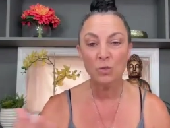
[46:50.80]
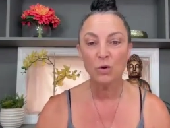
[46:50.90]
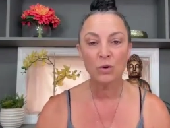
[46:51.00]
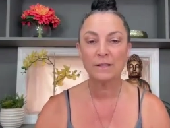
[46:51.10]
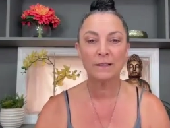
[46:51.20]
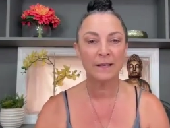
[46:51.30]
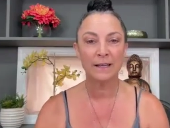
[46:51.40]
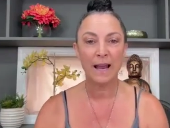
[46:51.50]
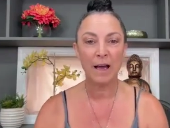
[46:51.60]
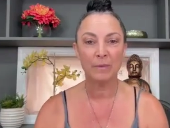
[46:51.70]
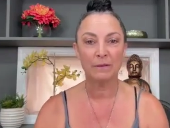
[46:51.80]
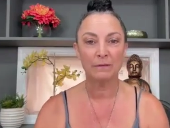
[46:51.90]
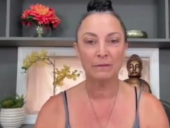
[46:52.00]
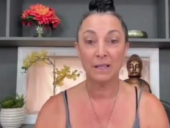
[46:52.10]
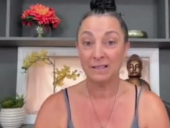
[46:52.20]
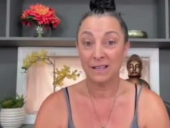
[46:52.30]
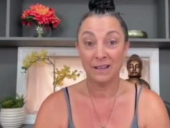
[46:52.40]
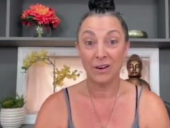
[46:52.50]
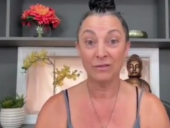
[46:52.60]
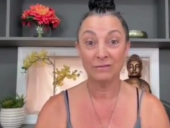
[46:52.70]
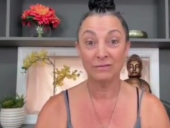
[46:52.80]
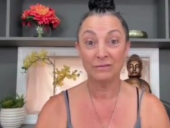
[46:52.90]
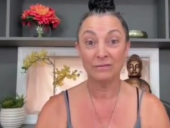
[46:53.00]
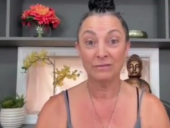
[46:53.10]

What's the worst thing that can happen? They say no.